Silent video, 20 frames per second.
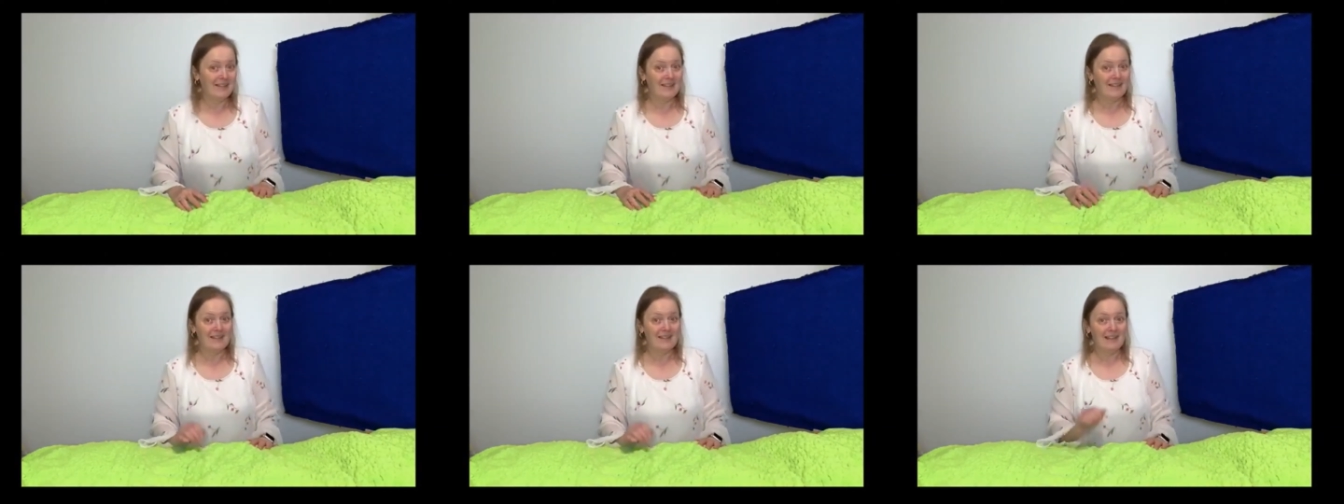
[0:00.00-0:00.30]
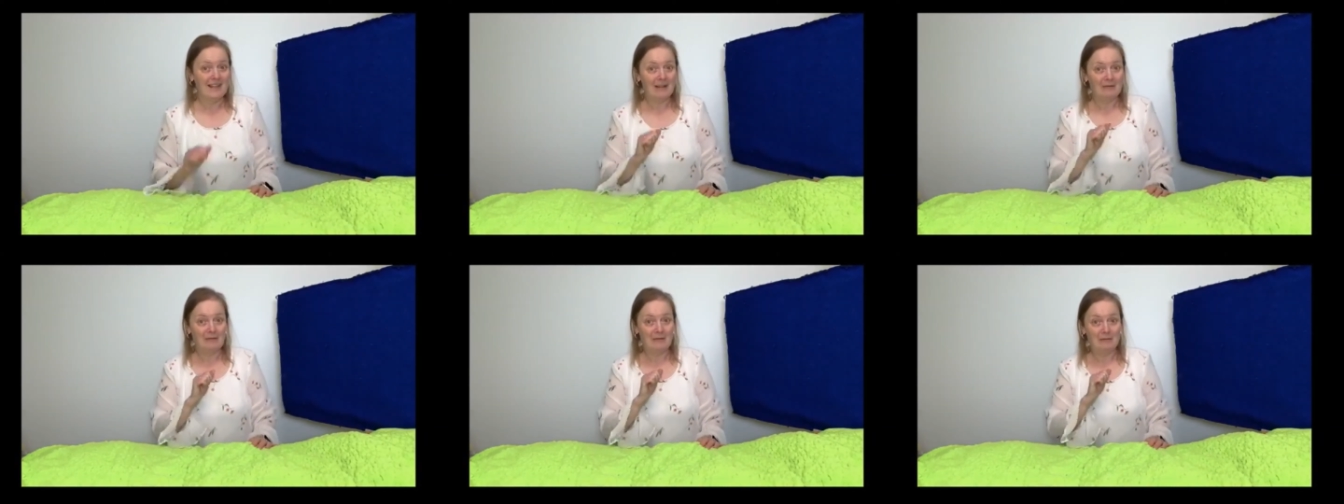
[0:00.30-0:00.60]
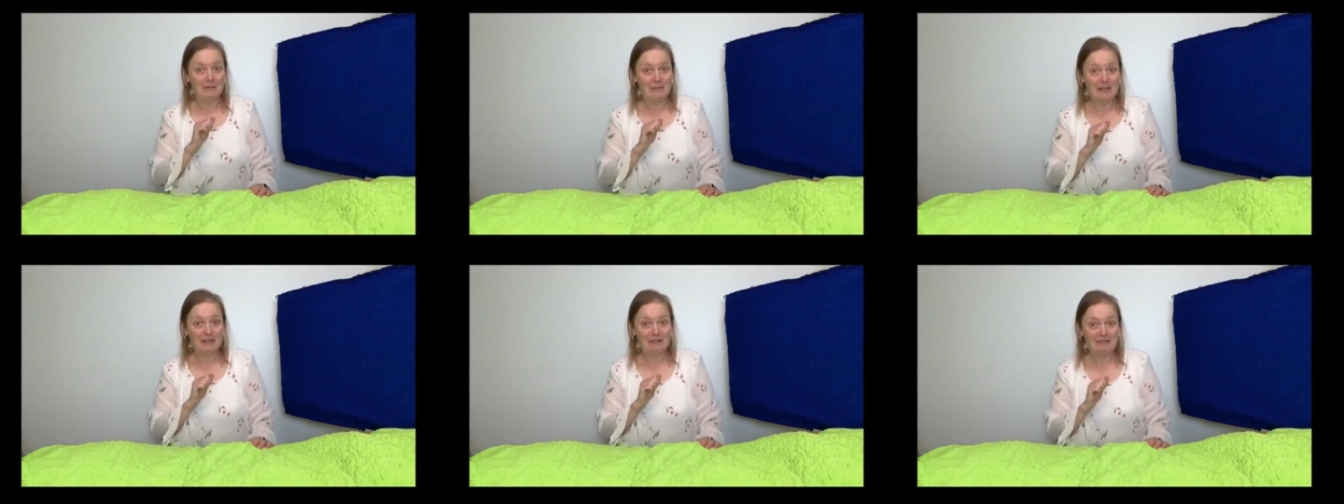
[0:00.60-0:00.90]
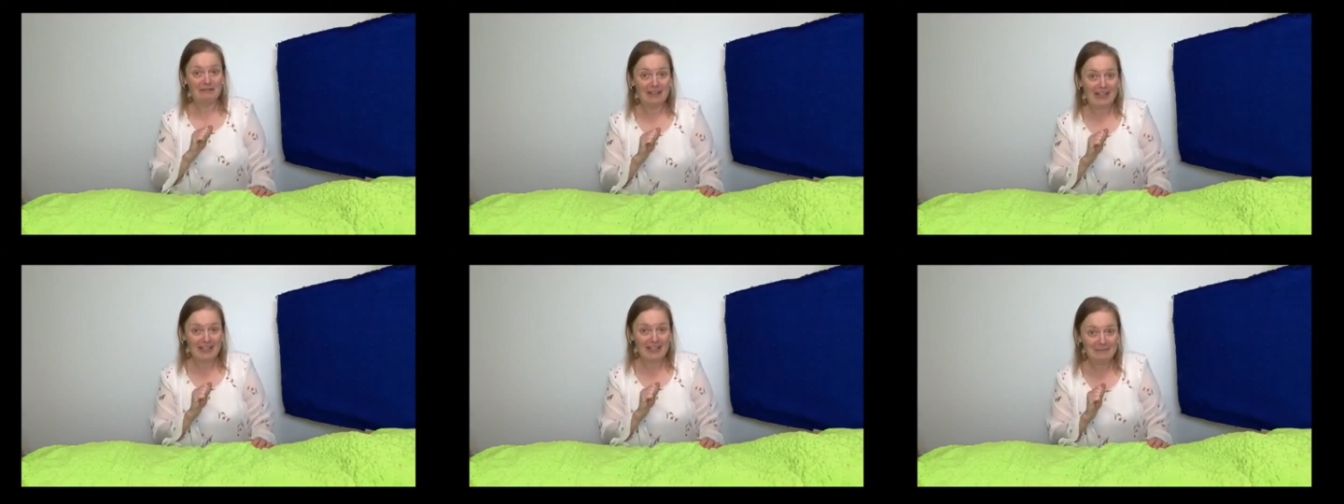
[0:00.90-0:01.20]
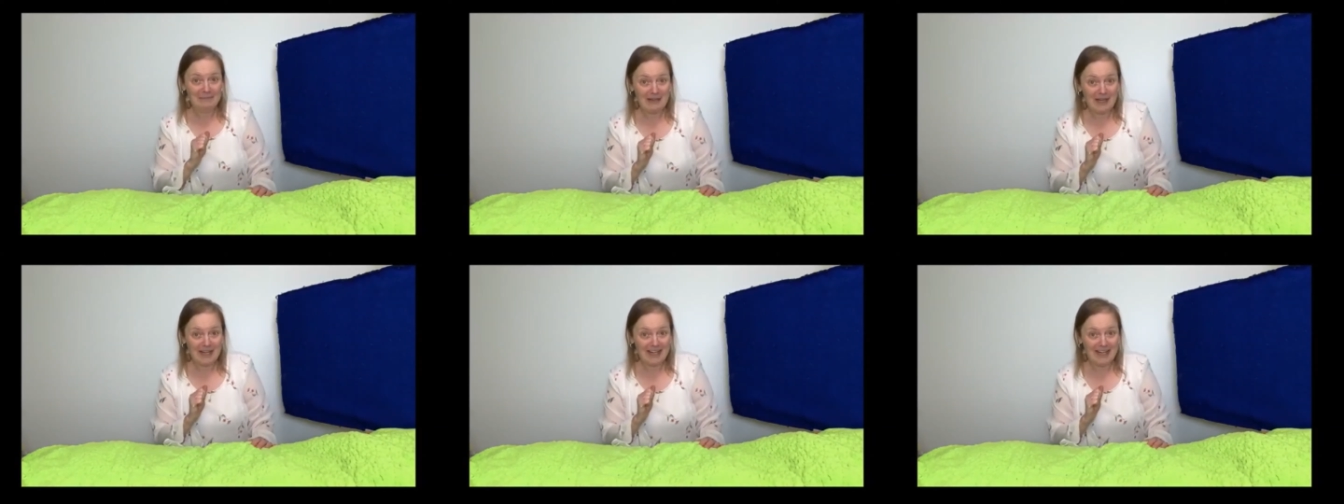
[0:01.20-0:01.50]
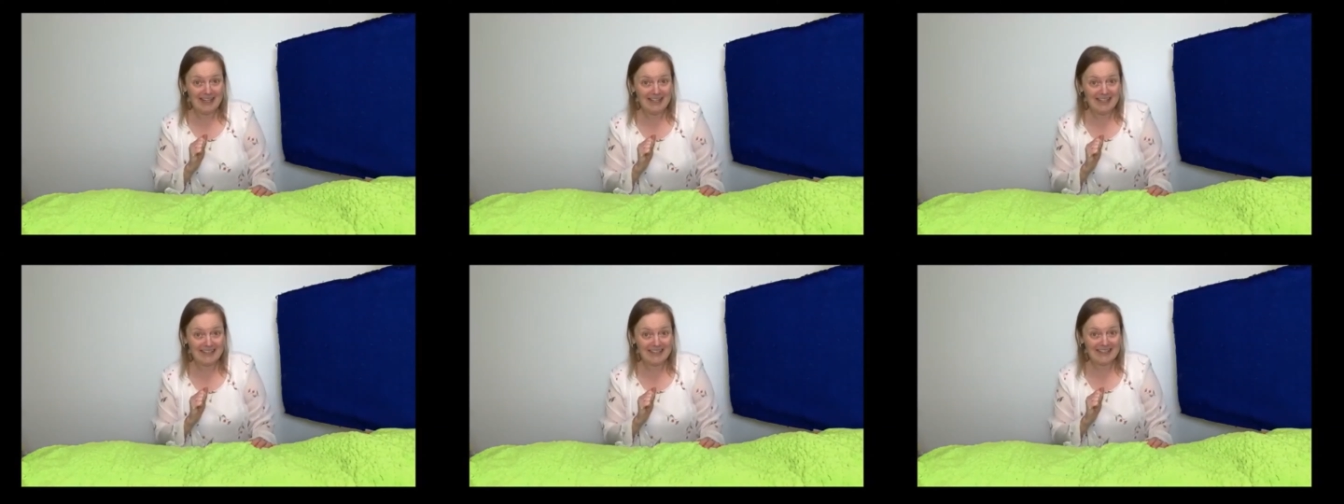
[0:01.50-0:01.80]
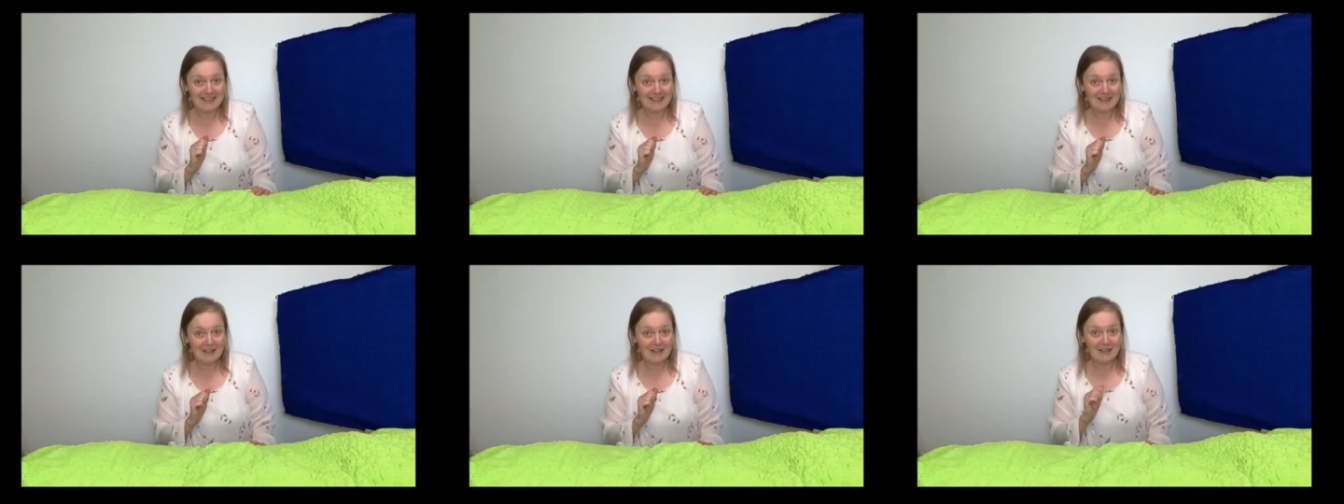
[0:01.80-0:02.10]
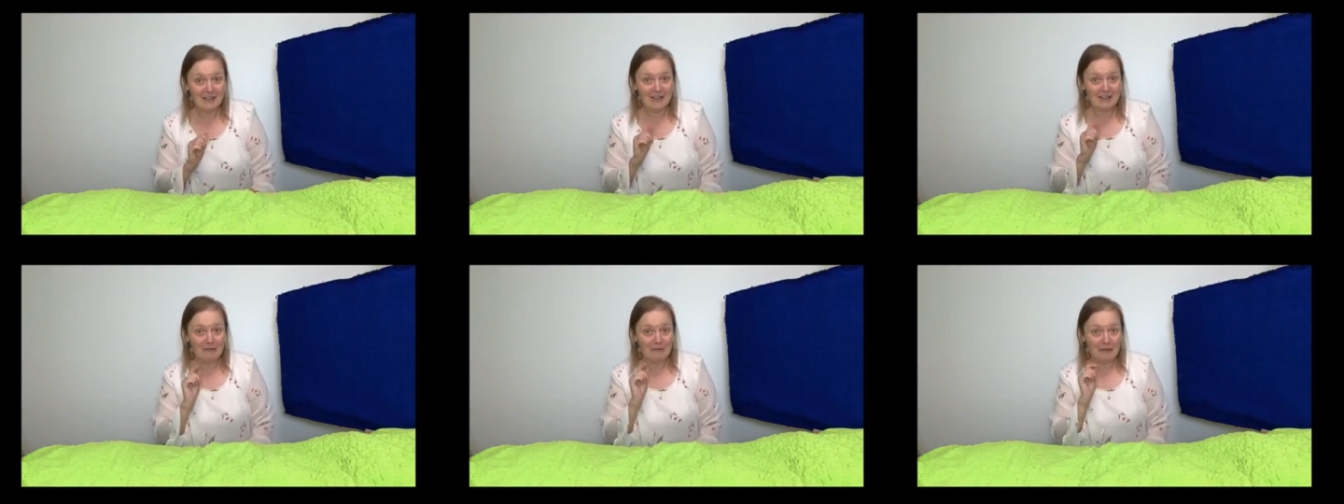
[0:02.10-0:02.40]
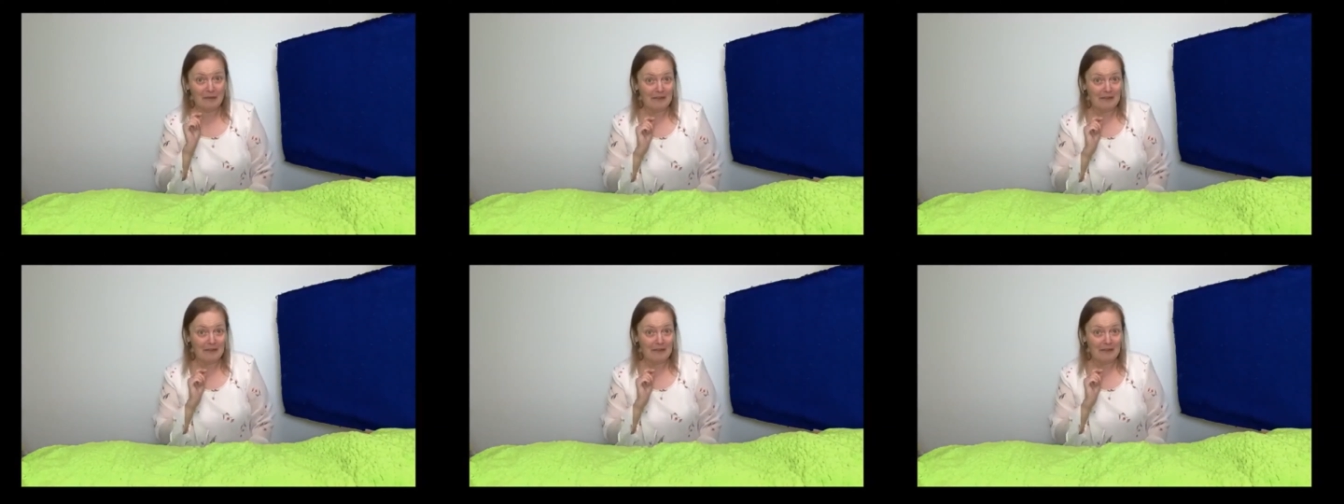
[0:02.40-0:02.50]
I'll be right back with